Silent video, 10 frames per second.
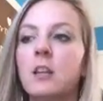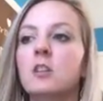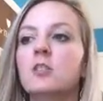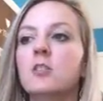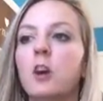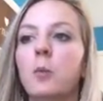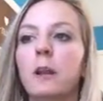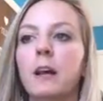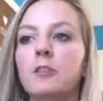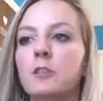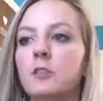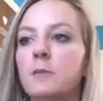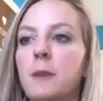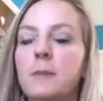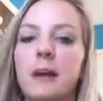So what I'll do is
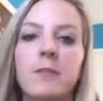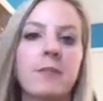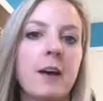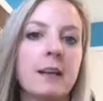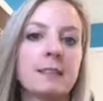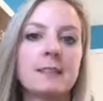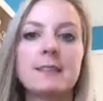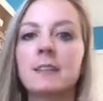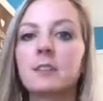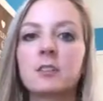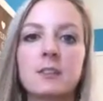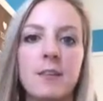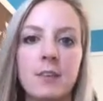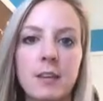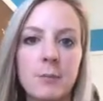maybe I'll find 6 or
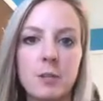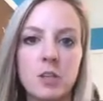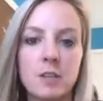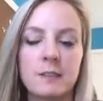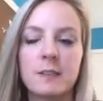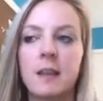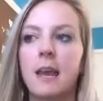7 images,